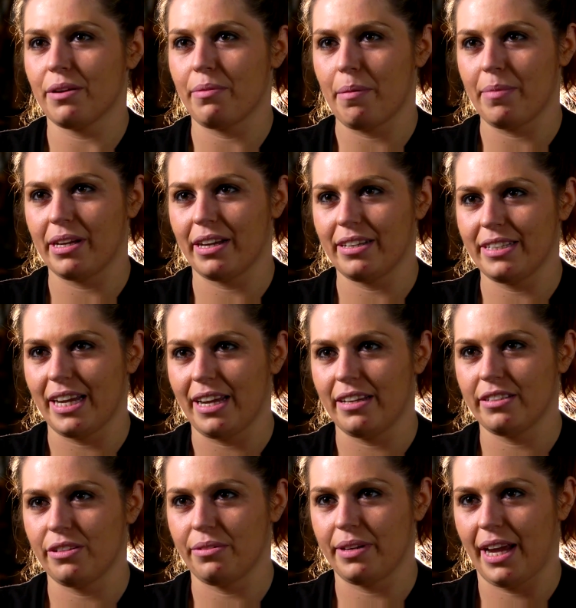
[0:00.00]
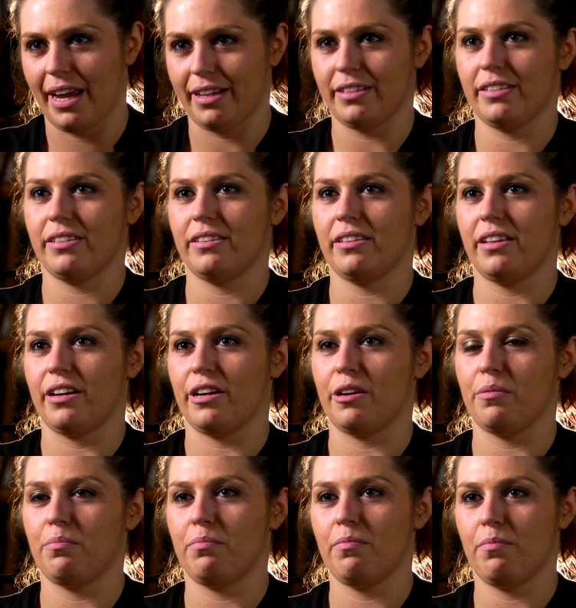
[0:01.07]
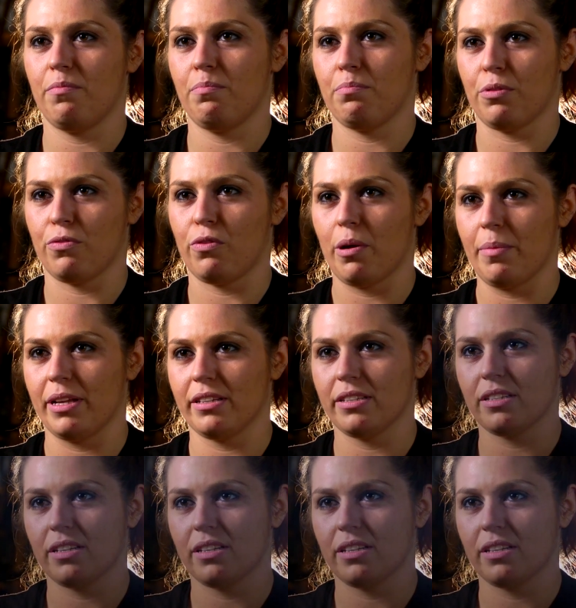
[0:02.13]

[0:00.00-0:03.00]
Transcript: that women can take to enhance their performance.